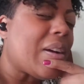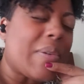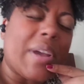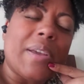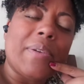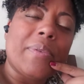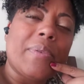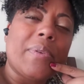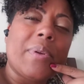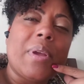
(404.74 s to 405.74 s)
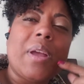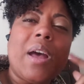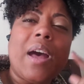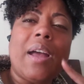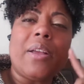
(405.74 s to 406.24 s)
Okay.
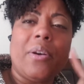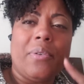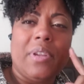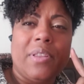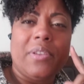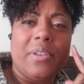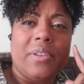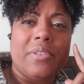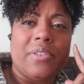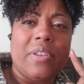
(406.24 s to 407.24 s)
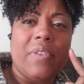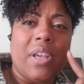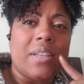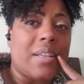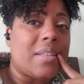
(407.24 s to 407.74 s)
I go in the
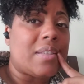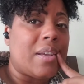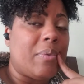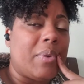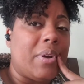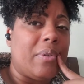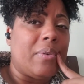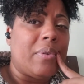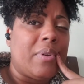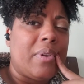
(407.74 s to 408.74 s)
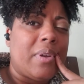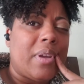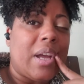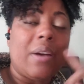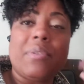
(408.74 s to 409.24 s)
CVS. I said, well,
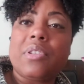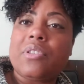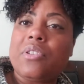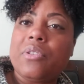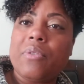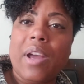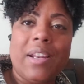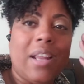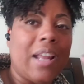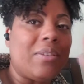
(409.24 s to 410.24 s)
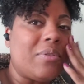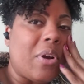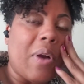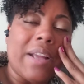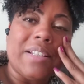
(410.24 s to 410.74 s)
I don't
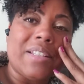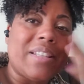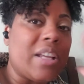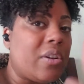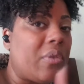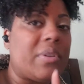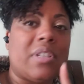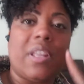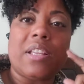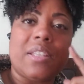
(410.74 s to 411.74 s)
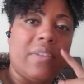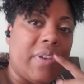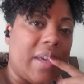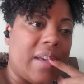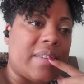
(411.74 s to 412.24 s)
know. I just didn't go into that
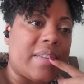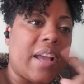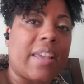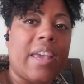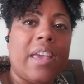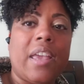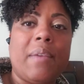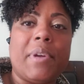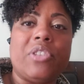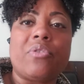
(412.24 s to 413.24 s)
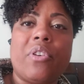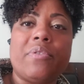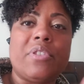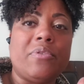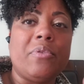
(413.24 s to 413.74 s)
CVS. I
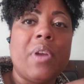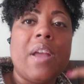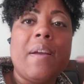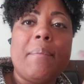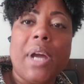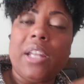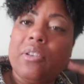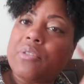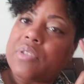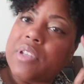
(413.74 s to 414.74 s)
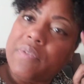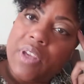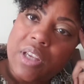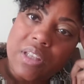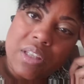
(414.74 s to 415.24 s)
drove to my local
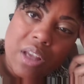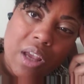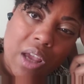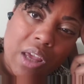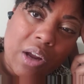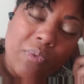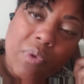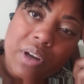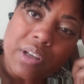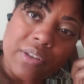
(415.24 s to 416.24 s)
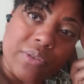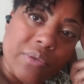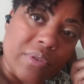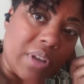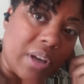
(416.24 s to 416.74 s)
CVS, and I'm walking
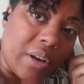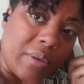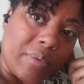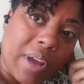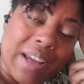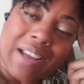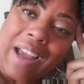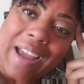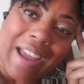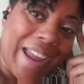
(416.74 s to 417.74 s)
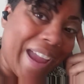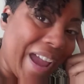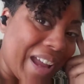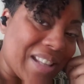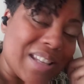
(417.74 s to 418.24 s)
through there. I
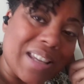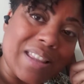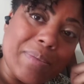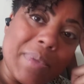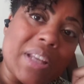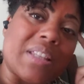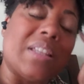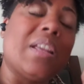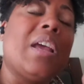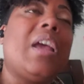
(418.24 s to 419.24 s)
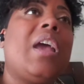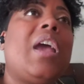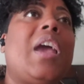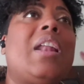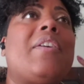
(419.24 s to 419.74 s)
had to get the medicine,
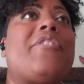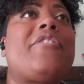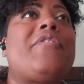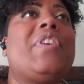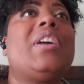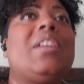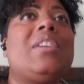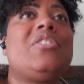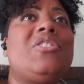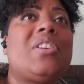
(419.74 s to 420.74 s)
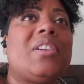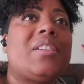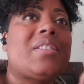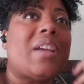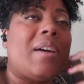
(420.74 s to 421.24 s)
and I'm feeling
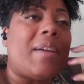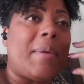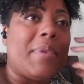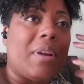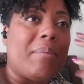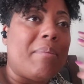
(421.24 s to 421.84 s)
I'm in a